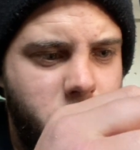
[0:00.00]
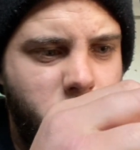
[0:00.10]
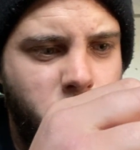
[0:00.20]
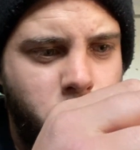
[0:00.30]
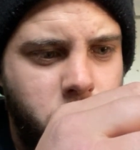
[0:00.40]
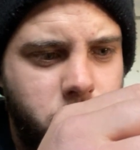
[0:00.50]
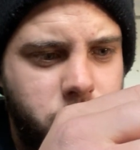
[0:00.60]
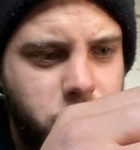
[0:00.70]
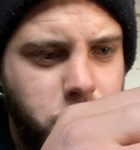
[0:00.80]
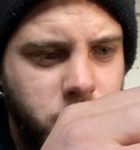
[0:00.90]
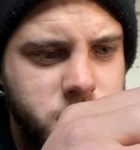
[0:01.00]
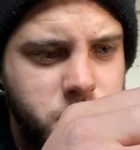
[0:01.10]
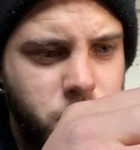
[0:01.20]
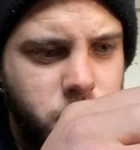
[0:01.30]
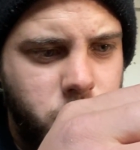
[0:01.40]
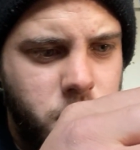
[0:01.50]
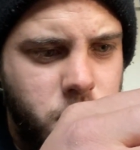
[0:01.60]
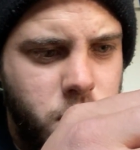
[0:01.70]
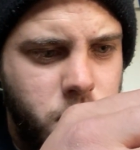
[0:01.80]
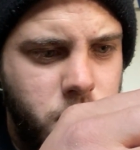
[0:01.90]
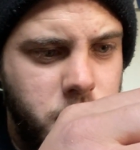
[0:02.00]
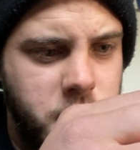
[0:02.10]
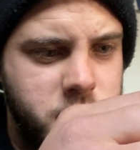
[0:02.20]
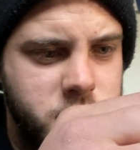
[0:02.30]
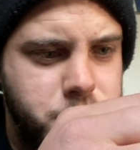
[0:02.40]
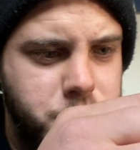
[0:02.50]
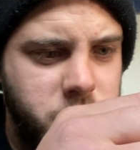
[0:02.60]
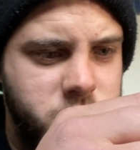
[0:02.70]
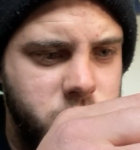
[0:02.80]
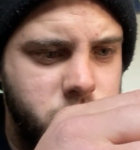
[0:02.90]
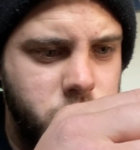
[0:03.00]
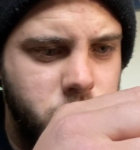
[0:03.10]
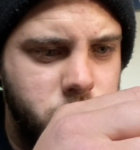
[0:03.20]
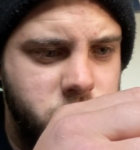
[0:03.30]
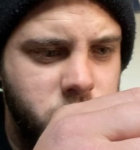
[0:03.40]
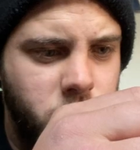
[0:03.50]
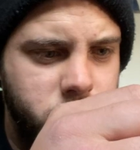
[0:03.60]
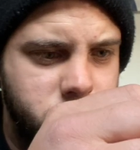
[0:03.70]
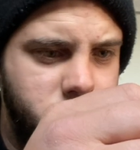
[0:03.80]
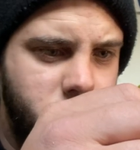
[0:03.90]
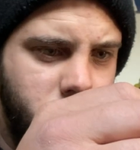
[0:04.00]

Wherever possible, it is better to use knots